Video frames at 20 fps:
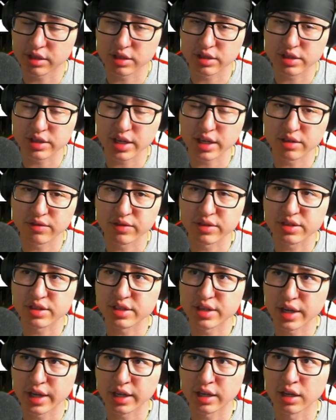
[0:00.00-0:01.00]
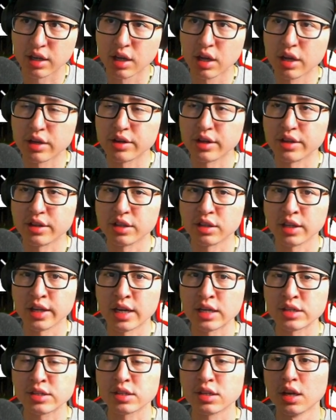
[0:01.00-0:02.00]
stage for Snake
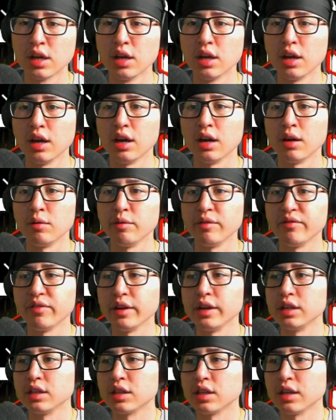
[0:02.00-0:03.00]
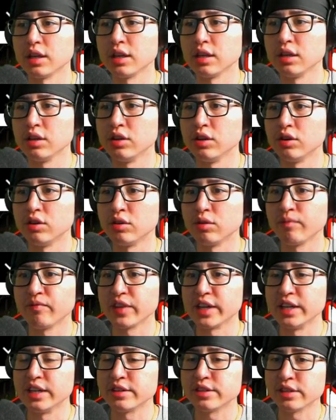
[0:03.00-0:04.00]
nonetheless. If anything,
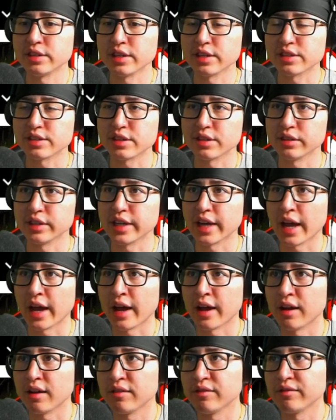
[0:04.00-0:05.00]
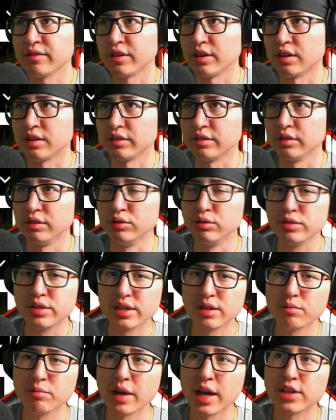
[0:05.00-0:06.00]
he doesn't necessarily have a
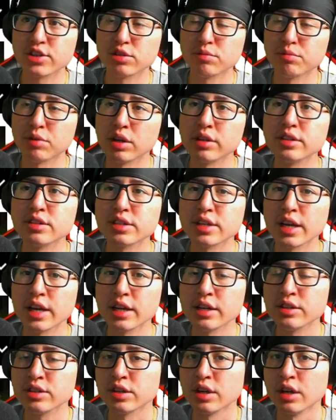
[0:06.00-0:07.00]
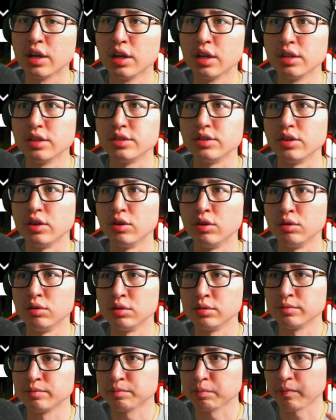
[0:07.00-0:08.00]
losing matchup on the stage,
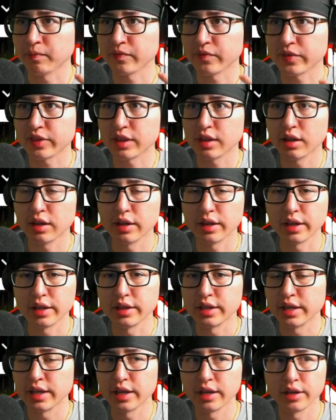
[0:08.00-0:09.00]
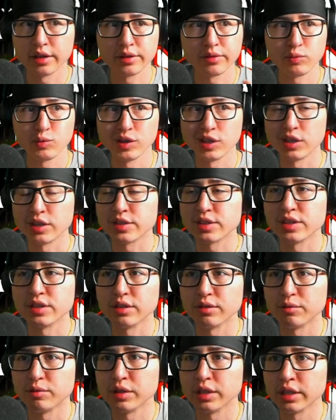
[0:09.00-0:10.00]
so in the end, it's
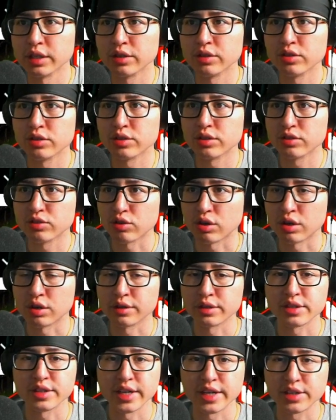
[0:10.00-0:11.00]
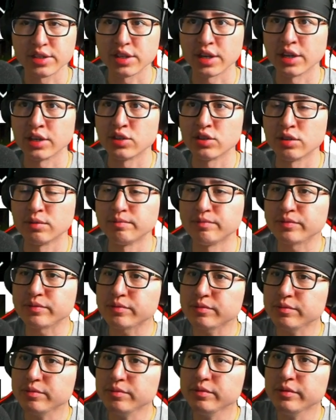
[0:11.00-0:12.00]
still a really strong Snake stage.
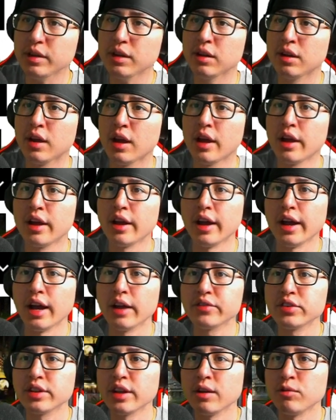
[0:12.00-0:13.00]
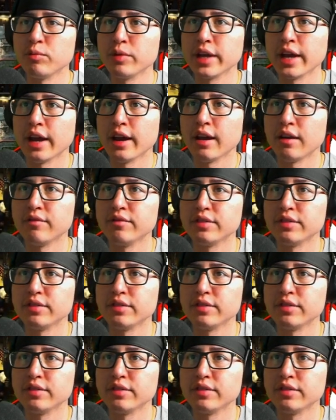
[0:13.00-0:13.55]
After that, we have